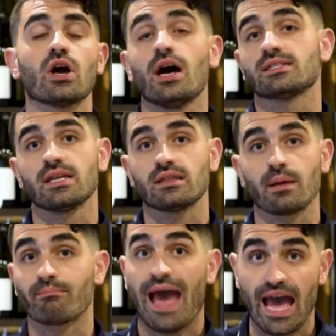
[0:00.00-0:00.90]
cause
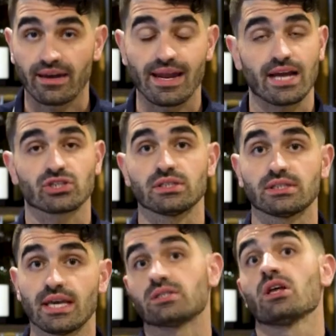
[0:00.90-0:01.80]
anything bad. It actually
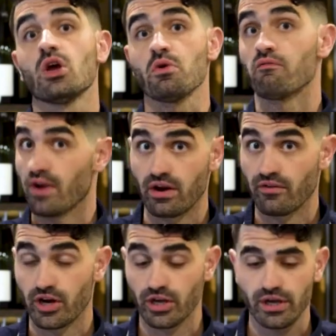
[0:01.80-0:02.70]
tastes very,
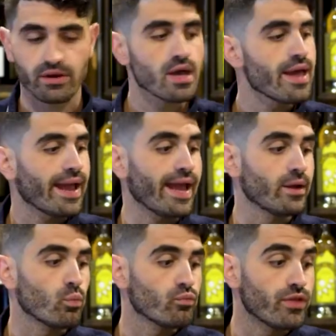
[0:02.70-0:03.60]
very good.
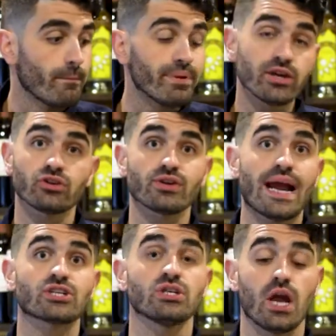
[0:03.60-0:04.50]
And the bitters are
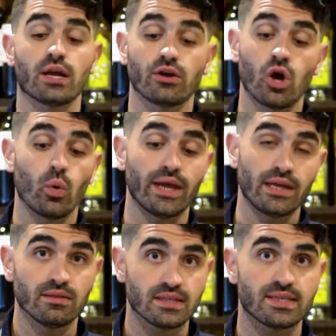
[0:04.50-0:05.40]
actually not gonna go
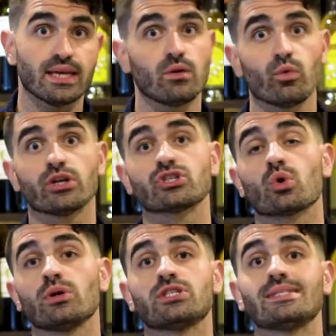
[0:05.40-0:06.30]
in the tin. We're just
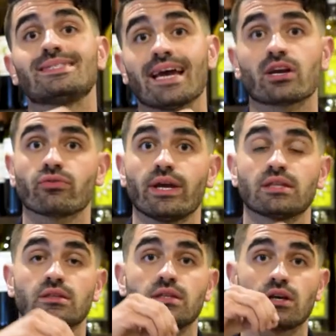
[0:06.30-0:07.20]
going to
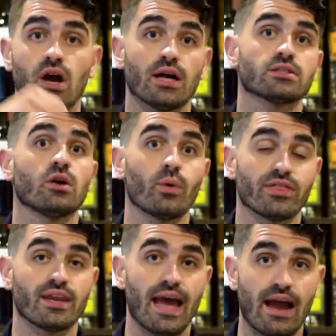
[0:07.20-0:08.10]
decorate the cocktail
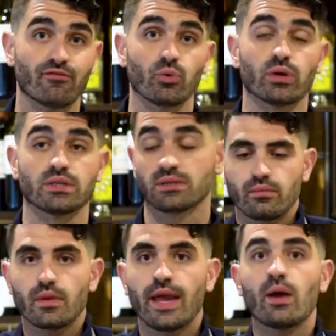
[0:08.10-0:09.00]
with it afterwards.
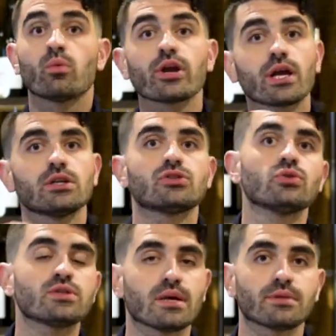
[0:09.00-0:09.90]
And we're gonna
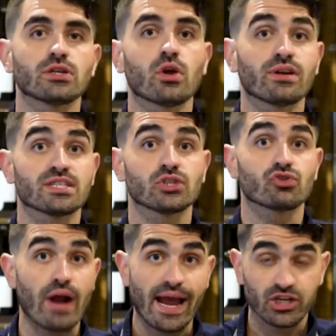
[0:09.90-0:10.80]
do something known as a
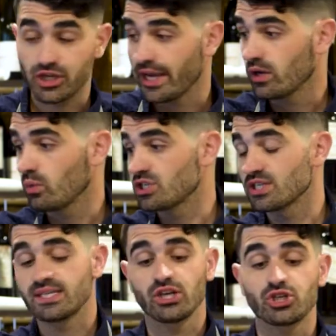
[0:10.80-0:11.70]
dry shake, which
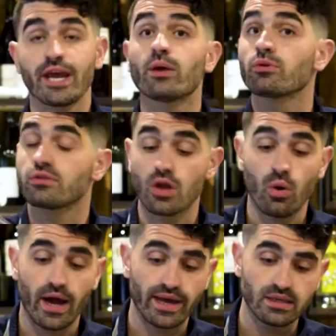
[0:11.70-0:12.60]
is a shake with
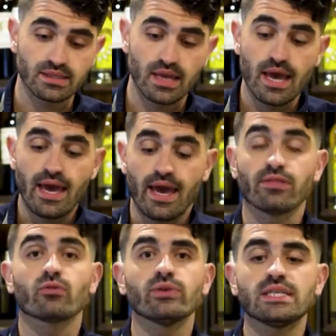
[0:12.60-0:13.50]
no ice.
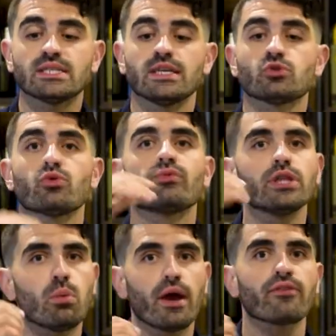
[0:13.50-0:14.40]
And the reason is we
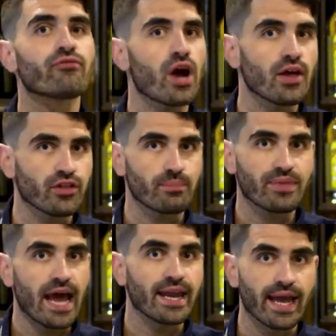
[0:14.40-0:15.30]
really wanna froth up
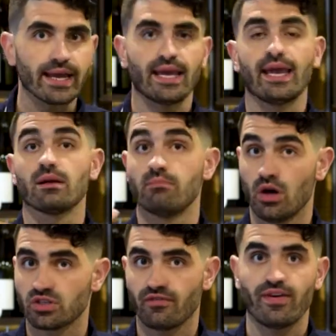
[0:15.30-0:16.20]
that egg and
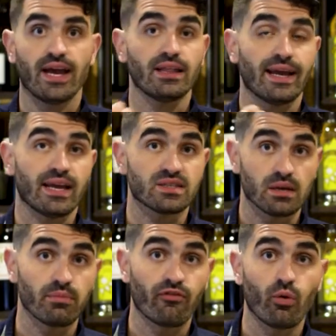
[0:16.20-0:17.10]
emulsify it, like I
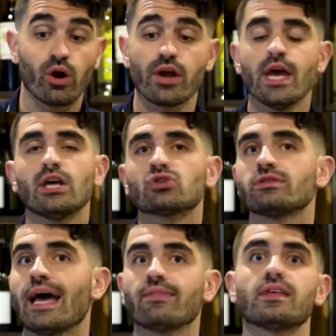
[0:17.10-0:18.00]
said before, so
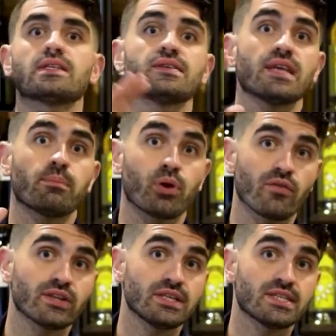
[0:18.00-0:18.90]
that this is a
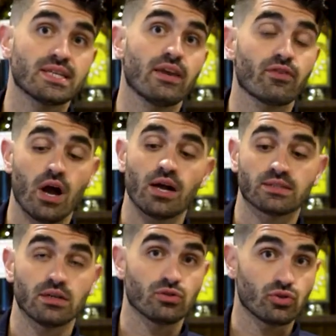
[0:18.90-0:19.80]
perfectly safe
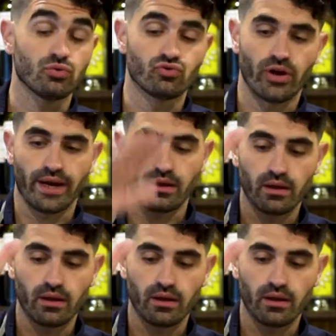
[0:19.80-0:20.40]
cocktail to drink.